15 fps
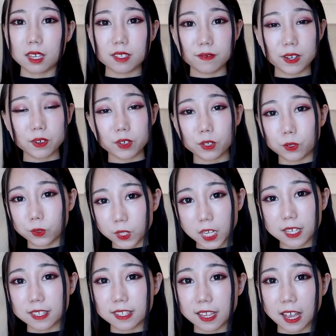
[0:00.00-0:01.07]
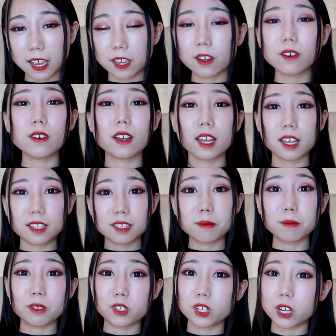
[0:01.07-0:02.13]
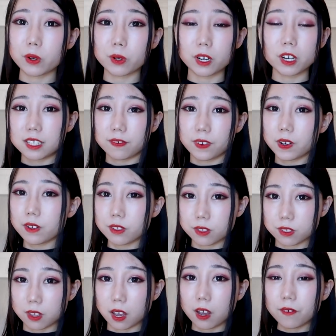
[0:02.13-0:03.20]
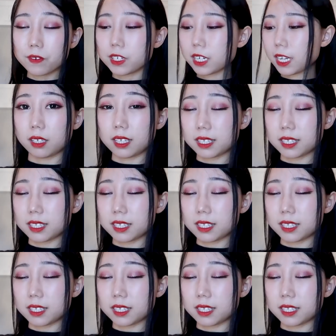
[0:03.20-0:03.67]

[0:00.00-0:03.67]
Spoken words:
It's very unique style, and the material is very soft.